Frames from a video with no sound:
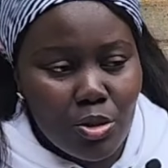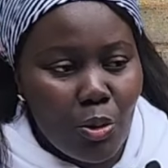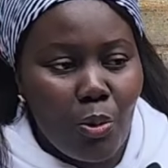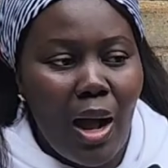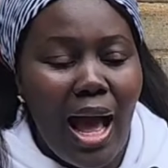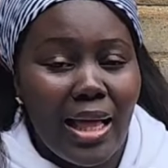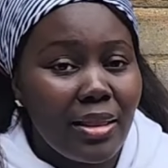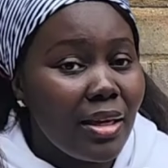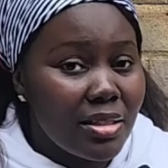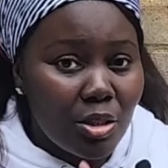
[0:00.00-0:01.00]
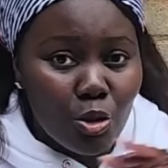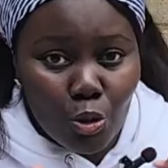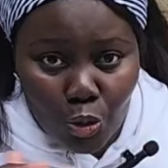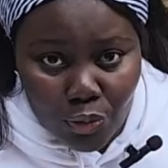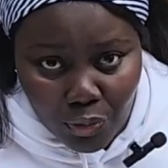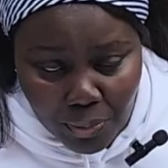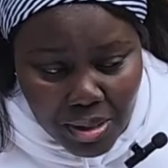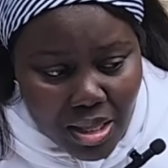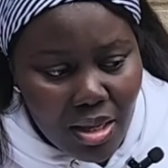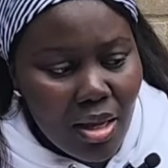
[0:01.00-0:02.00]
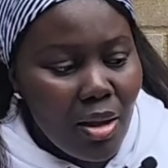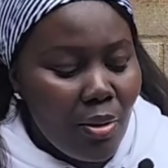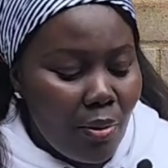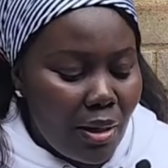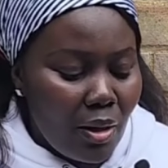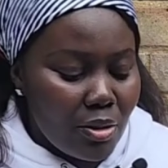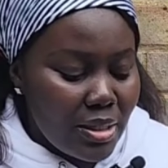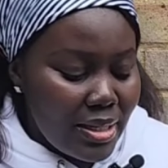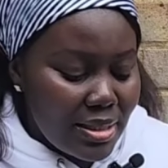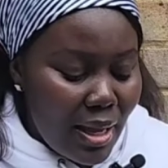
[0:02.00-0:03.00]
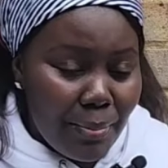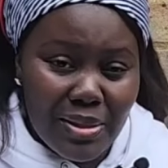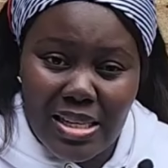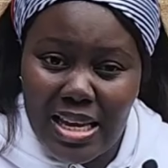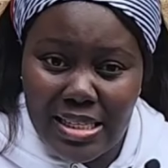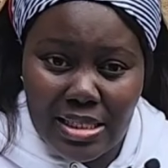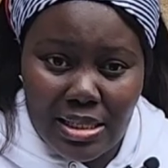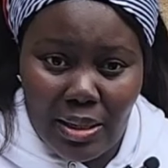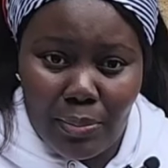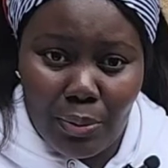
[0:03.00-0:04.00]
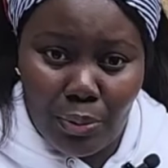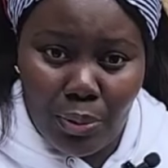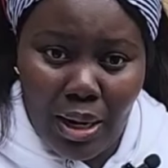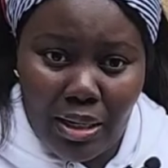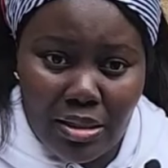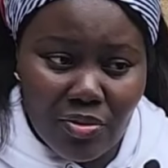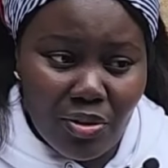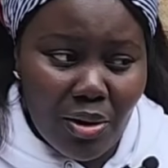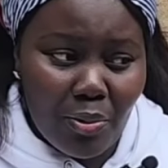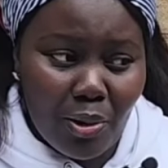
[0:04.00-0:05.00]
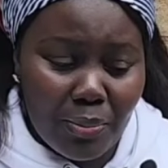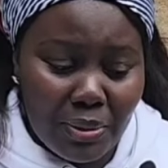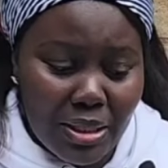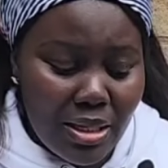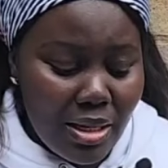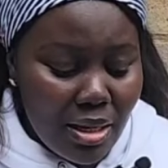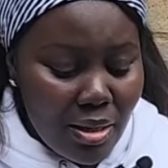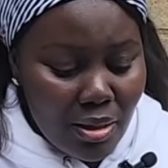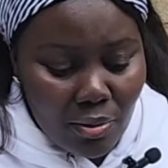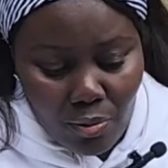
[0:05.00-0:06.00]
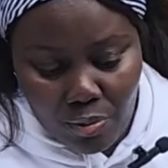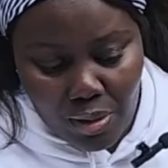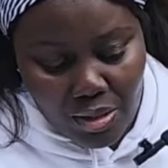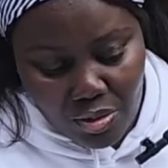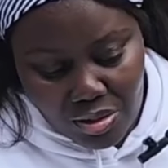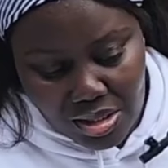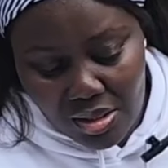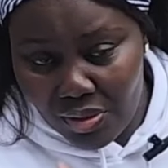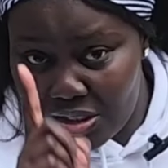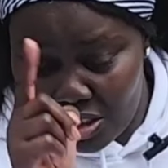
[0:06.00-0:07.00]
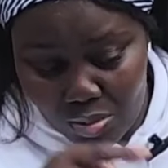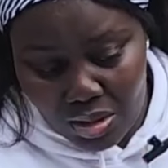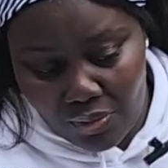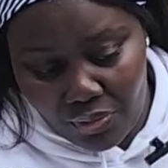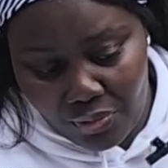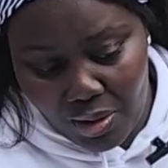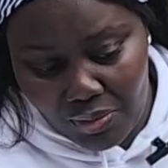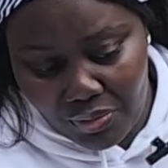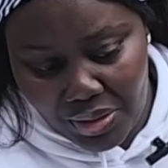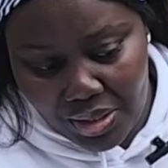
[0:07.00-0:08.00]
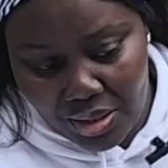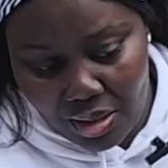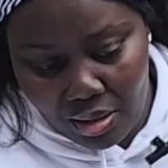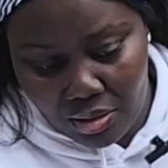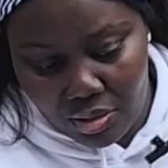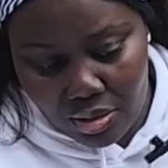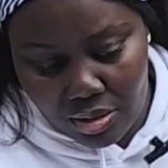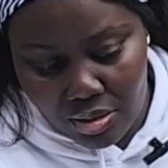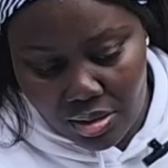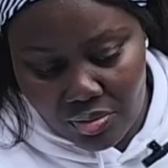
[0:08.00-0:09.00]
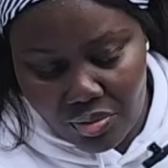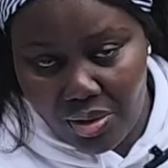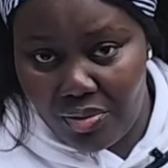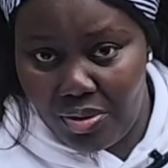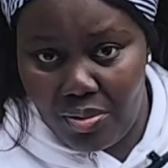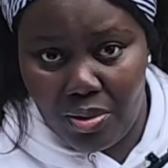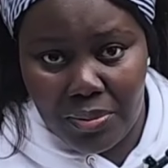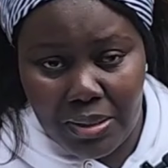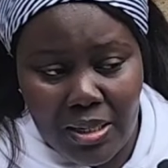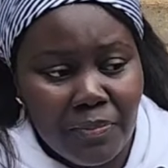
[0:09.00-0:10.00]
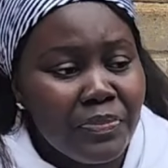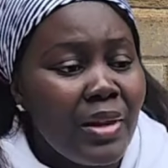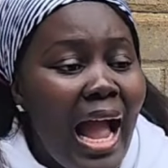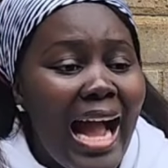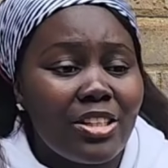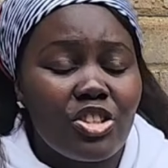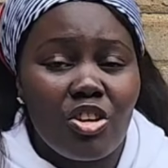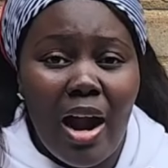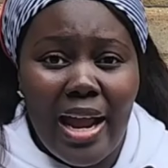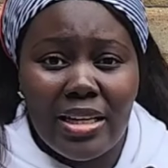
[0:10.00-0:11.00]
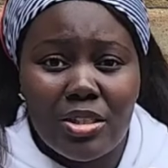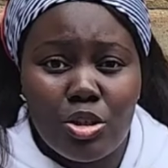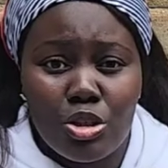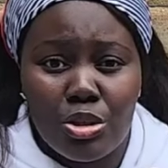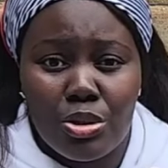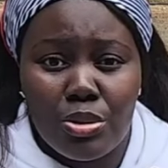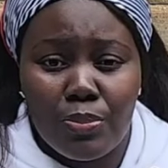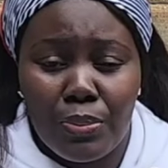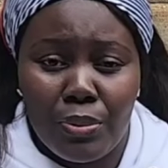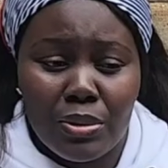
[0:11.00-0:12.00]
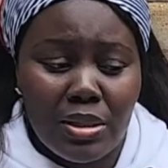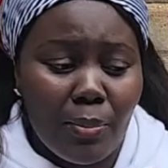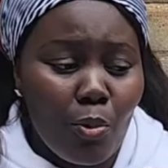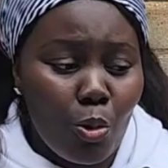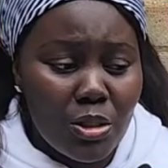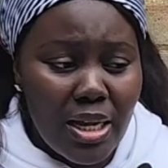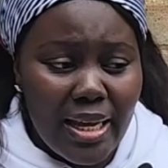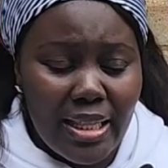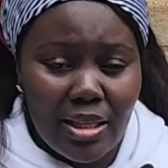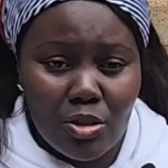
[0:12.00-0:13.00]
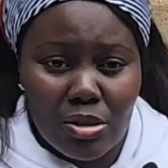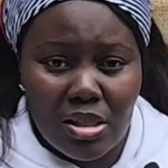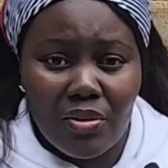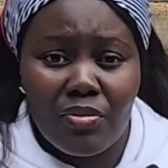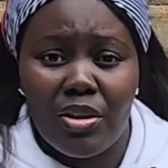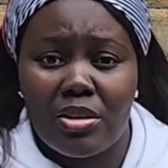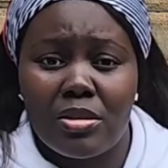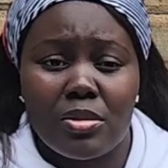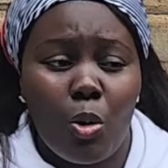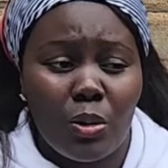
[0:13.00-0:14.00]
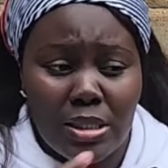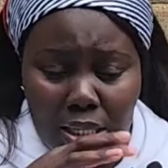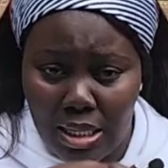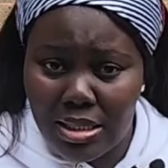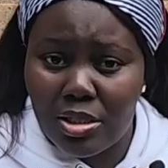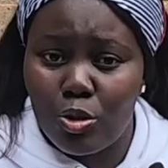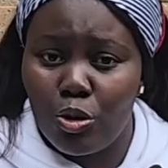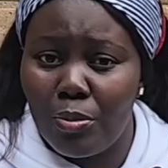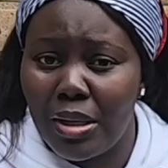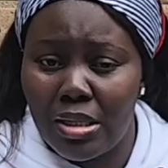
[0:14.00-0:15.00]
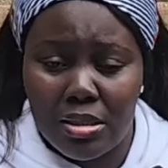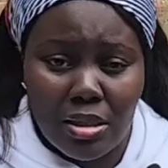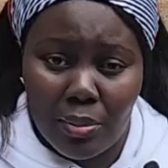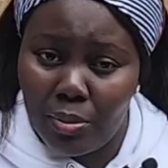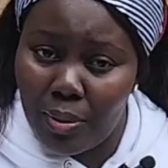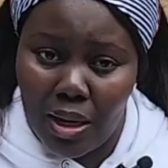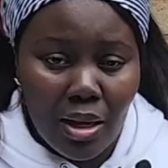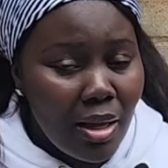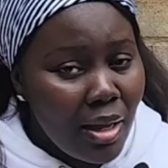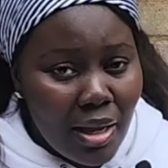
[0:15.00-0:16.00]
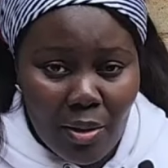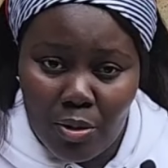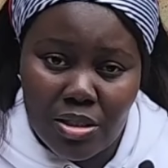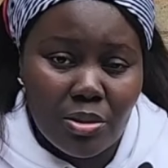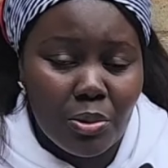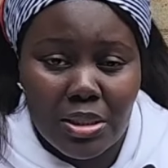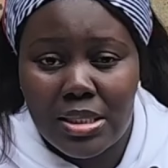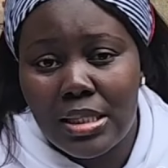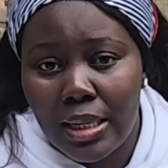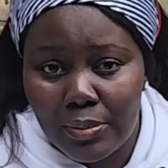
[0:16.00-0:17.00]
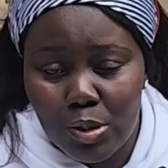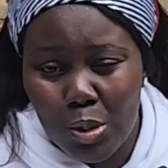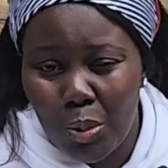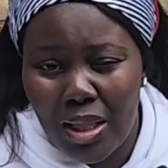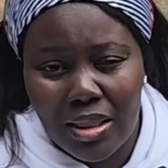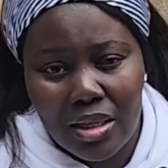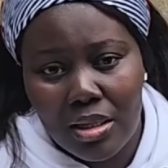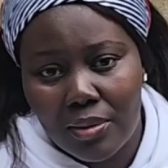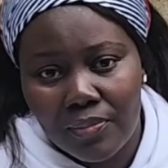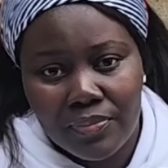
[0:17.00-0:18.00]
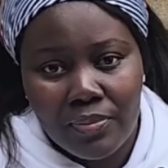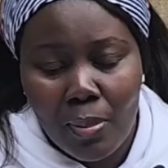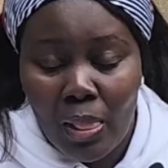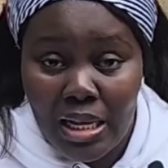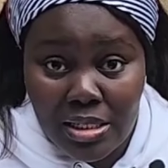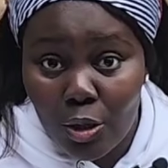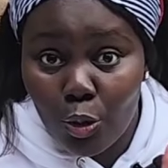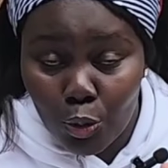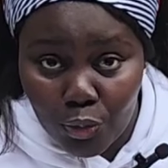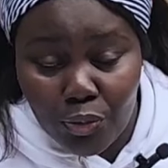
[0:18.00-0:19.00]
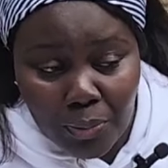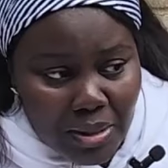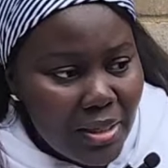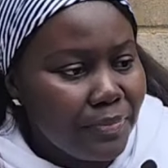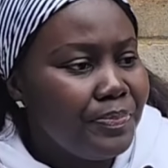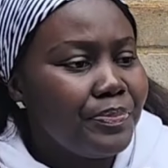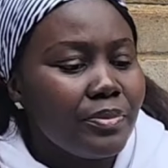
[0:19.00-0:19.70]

So I think it's a no for me because it's a bit unstable and it's very wobbly. When you even with a 1 finger, look, it's very, very wobbly. I tried to put some water in there to see if this content is going to make it stable, but it was still the same. So I think it's a no for me.